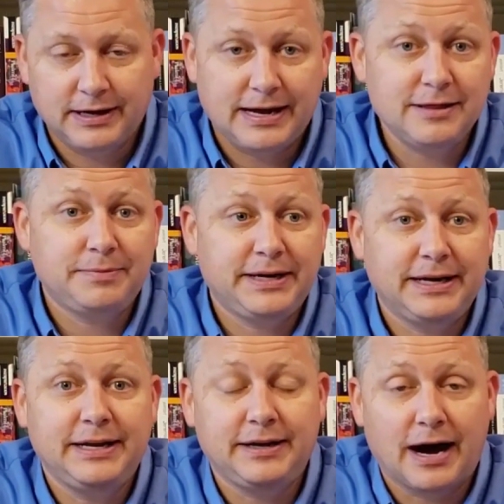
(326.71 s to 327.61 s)
In the
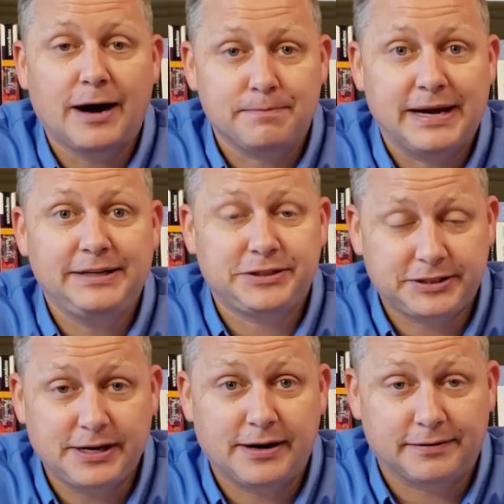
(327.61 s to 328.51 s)
beginning, God made
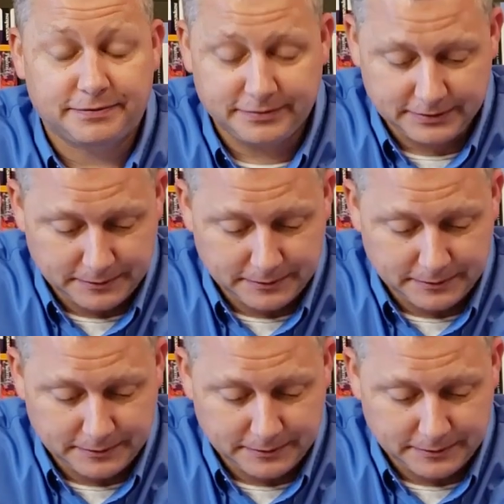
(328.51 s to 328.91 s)
stuff.